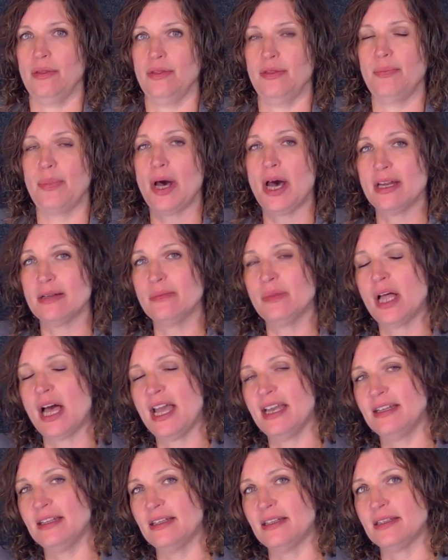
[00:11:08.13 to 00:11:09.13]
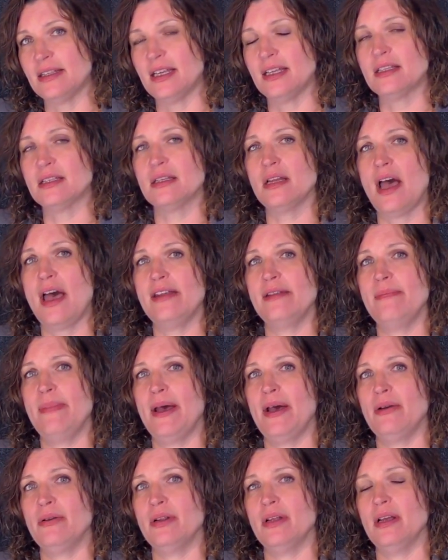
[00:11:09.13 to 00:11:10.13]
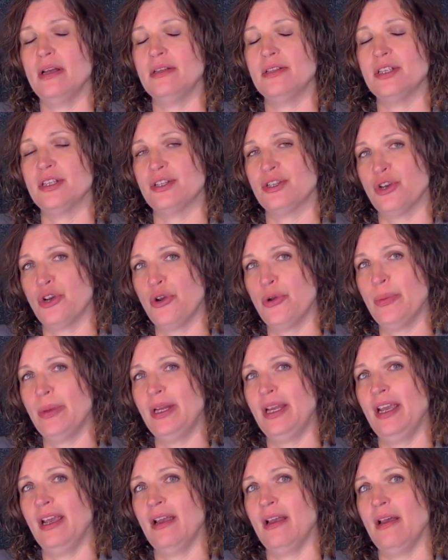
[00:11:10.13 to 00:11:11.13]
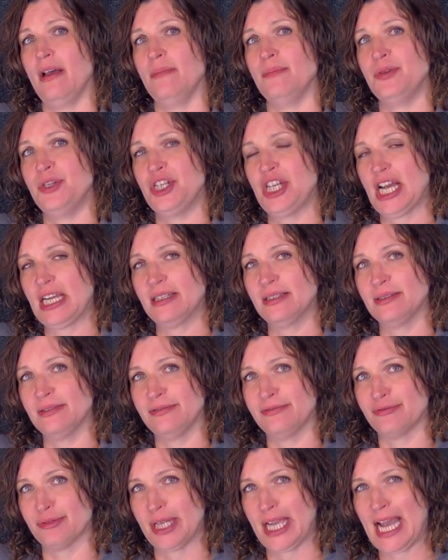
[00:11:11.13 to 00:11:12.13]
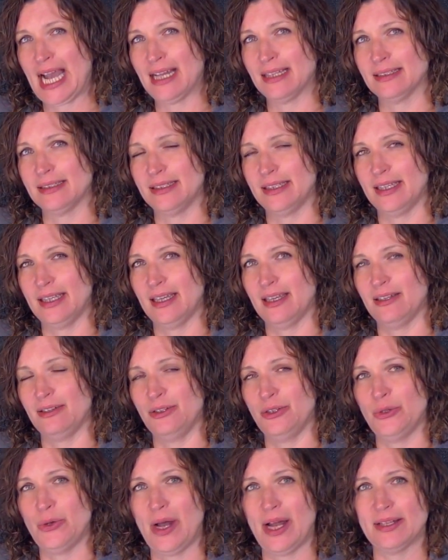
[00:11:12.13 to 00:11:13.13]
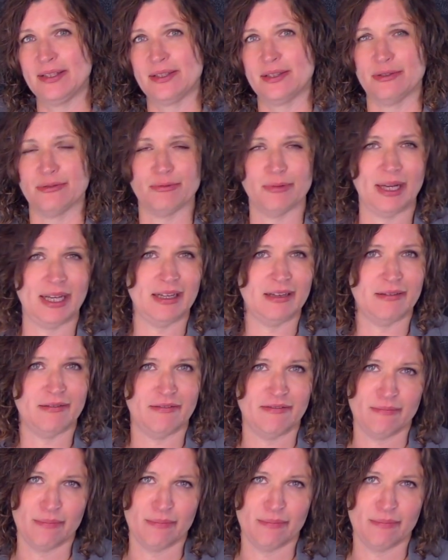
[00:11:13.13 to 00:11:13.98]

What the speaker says: The bottom line is, it's not about determining objective reality and who has the right